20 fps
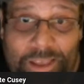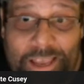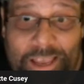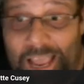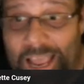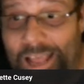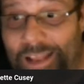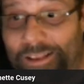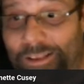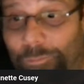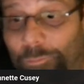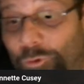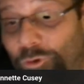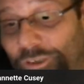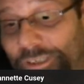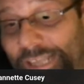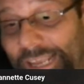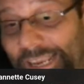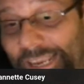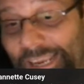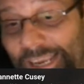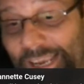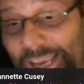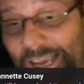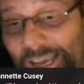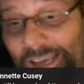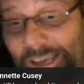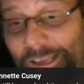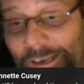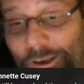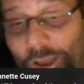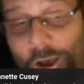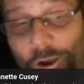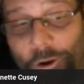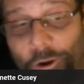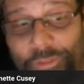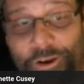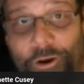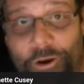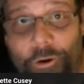And the moon's taking longer
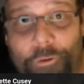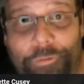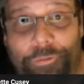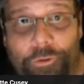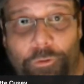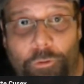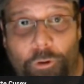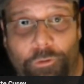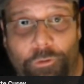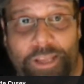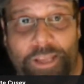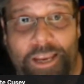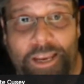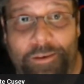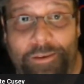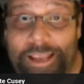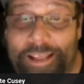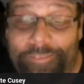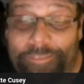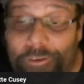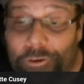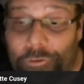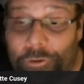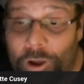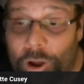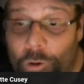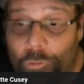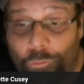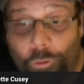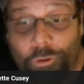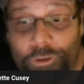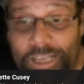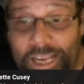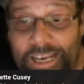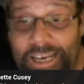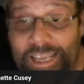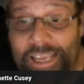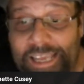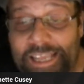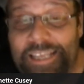than Earth to rotate, yet they're
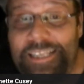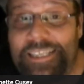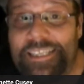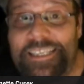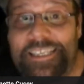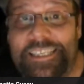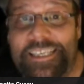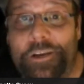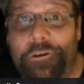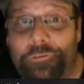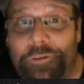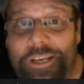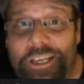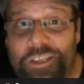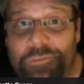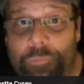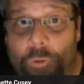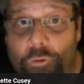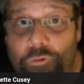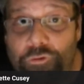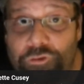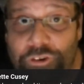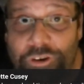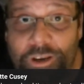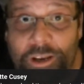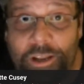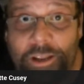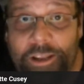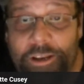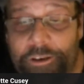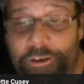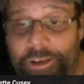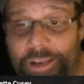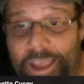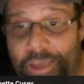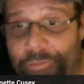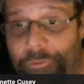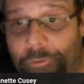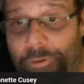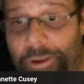rotating in synchronous motion together.